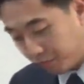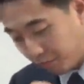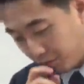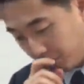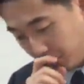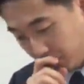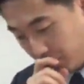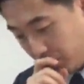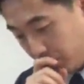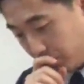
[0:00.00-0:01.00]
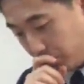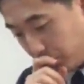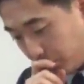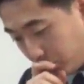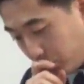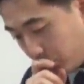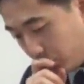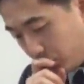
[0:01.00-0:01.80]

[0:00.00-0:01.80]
Nobody speaks.